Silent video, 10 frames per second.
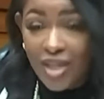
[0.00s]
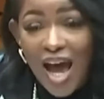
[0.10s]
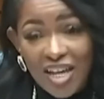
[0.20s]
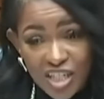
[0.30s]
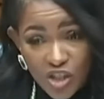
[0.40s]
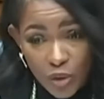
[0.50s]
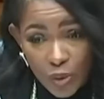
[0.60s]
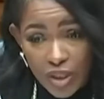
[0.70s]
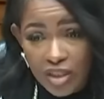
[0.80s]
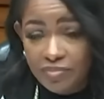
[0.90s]
I
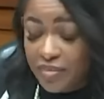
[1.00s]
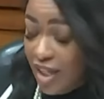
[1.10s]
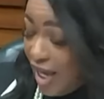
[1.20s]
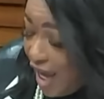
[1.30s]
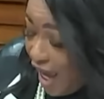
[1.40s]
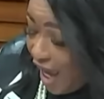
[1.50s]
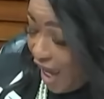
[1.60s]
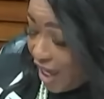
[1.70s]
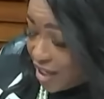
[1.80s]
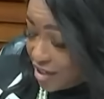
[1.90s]
disagree.
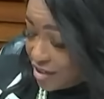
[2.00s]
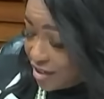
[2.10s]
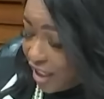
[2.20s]
And